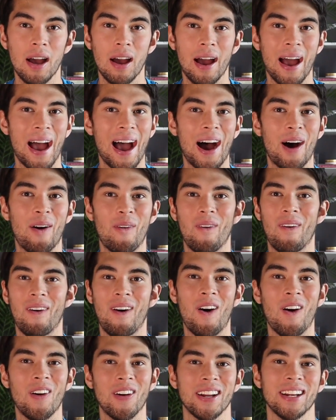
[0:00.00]
how
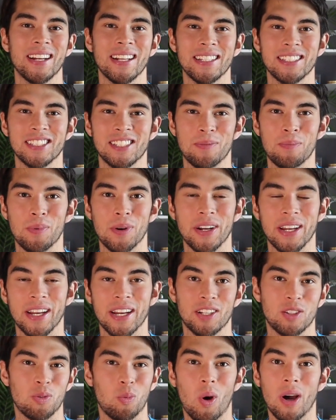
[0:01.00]
hard it is to
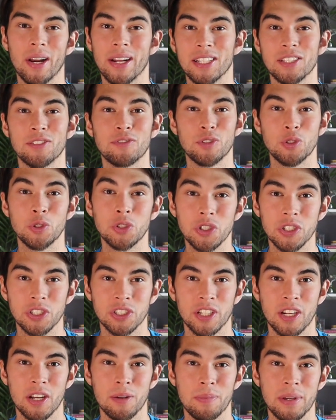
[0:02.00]
predict what his future
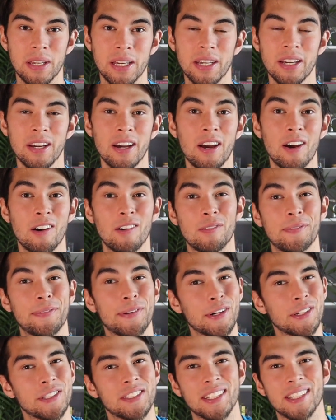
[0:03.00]
is going to be
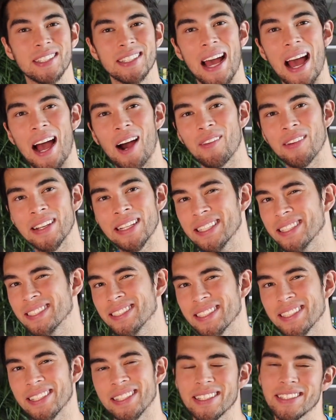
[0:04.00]
versus how
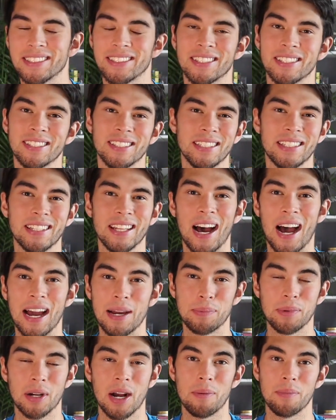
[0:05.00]
easy it is to see the
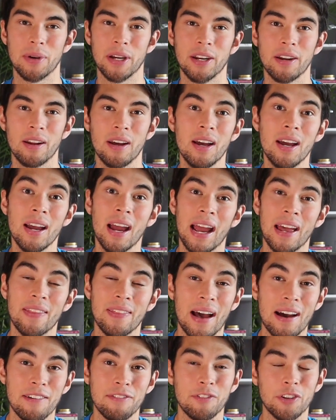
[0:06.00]
hype coming.
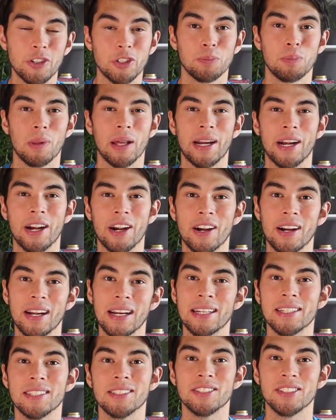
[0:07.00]
And that first
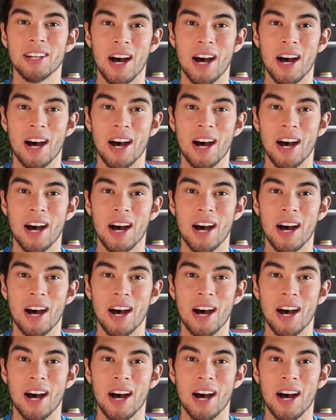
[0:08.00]
player is